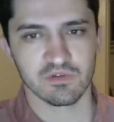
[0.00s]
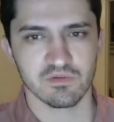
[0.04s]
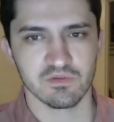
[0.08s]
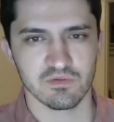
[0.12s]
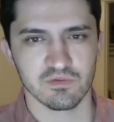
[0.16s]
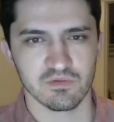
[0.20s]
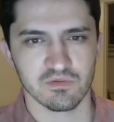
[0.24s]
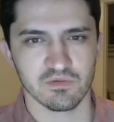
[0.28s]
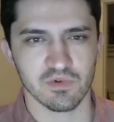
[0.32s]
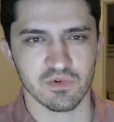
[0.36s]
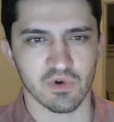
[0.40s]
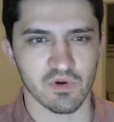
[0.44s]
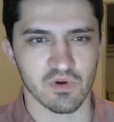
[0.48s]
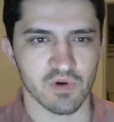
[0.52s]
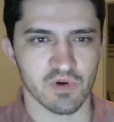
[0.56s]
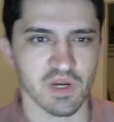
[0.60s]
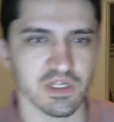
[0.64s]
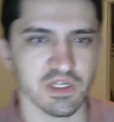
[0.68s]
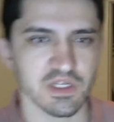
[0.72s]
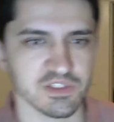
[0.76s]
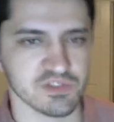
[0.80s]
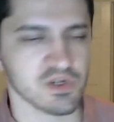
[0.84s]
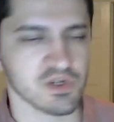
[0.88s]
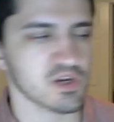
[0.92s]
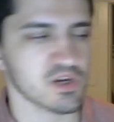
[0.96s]
Alright,
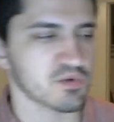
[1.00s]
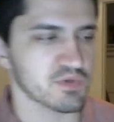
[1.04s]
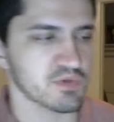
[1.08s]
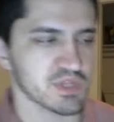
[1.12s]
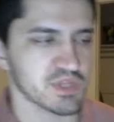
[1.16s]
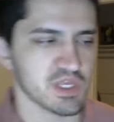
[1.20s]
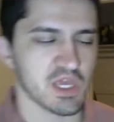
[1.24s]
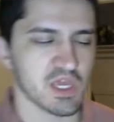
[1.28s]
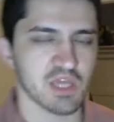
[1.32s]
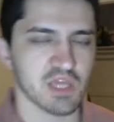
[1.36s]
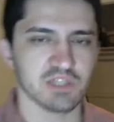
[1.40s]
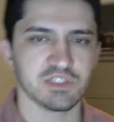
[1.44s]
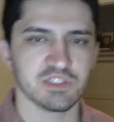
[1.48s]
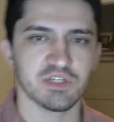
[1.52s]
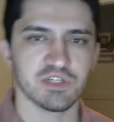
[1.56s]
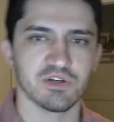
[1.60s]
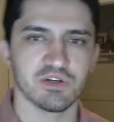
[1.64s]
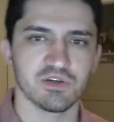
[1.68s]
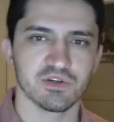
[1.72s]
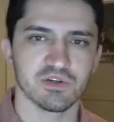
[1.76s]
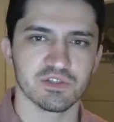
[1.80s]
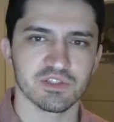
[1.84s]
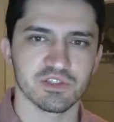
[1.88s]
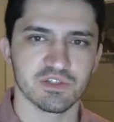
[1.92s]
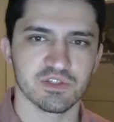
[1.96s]
starting with the anterior
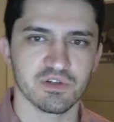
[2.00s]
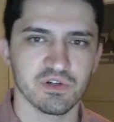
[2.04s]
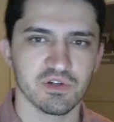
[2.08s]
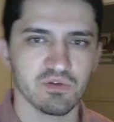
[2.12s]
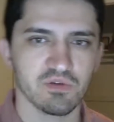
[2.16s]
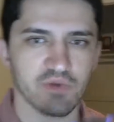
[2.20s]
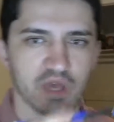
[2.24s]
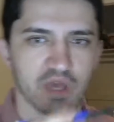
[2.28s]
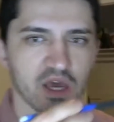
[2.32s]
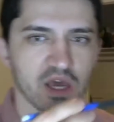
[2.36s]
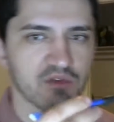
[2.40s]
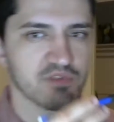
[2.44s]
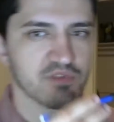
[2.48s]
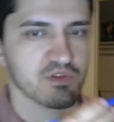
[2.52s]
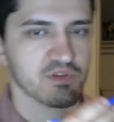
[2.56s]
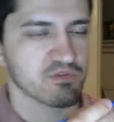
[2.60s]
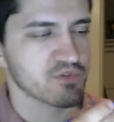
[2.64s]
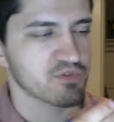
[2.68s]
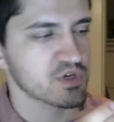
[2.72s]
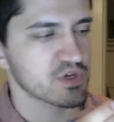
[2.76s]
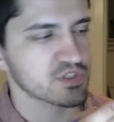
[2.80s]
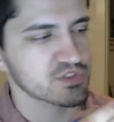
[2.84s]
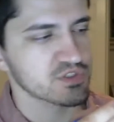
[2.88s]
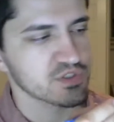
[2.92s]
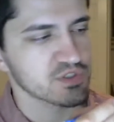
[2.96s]
skull, we have the
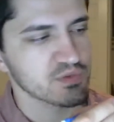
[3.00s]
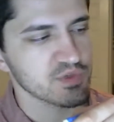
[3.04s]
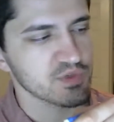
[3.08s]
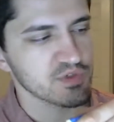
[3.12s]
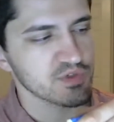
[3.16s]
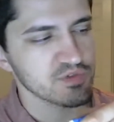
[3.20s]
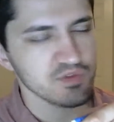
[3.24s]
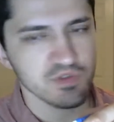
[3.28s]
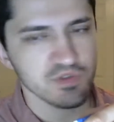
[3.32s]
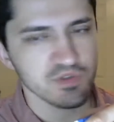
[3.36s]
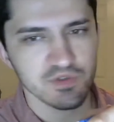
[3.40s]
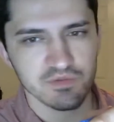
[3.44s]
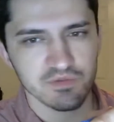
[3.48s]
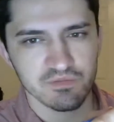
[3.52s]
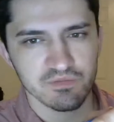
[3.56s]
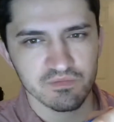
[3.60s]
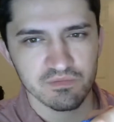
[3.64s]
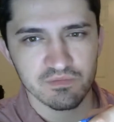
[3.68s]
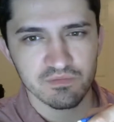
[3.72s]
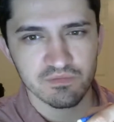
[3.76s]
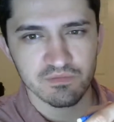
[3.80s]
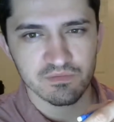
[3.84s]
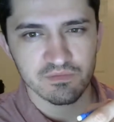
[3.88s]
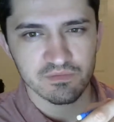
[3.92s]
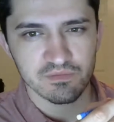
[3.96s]
frontal bone,
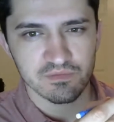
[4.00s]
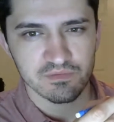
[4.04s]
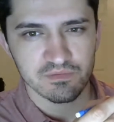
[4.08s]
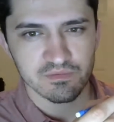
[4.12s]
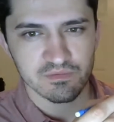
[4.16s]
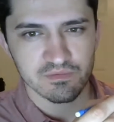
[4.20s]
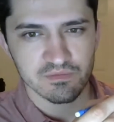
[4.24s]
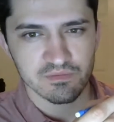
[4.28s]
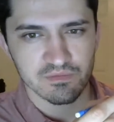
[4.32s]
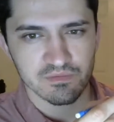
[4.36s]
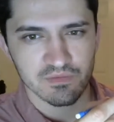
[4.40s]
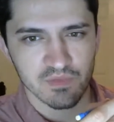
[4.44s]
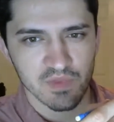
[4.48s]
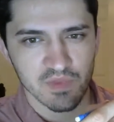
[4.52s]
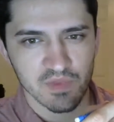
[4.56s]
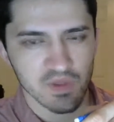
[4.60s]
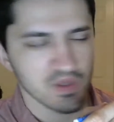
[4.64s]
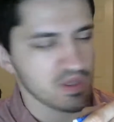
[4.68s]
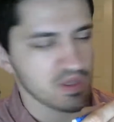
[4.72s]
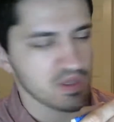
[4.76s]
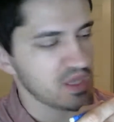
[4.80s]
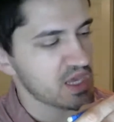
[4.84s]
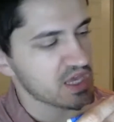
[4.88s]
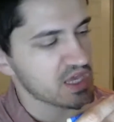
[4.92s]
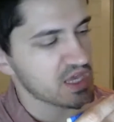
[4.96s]
the
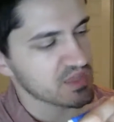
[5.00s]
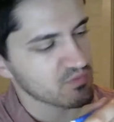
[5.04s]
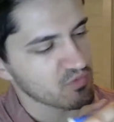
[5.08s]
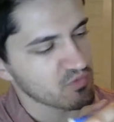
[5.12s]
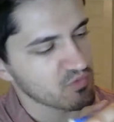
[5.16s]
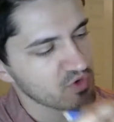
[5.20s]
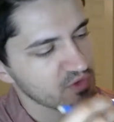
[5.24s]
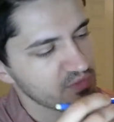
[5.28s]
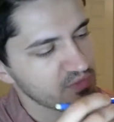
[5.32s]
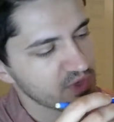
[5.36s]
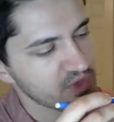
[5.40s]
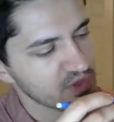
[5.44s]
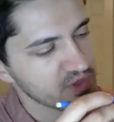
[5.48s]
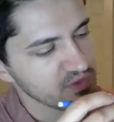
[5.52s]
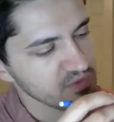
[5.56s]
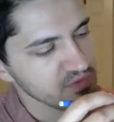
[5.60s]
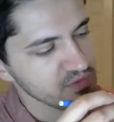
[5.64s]
ethmoid bone,